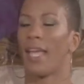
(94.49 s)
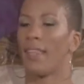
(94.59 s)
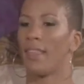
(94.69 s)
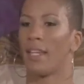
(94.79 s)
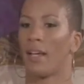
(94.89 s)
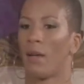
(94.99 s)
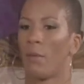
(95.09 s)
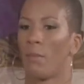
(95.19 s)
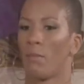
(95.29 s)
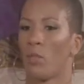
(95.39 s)
And then
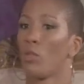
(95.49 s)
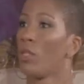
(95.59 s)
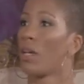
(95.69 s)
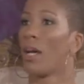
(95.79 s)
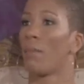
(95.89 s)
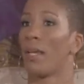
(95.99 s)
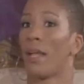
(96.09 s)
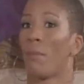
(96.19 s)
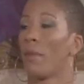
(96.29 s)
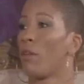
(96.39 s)
you'll look up
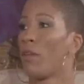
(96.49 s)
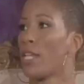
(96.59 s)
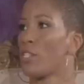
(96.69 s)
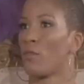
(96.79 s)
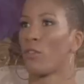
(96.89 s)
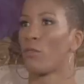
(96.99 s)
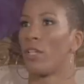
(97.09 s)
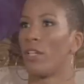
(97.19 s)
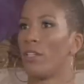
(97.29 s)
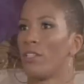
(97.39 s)
and I'm in a relationship for
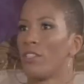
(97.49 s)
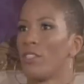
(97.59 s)
3 years.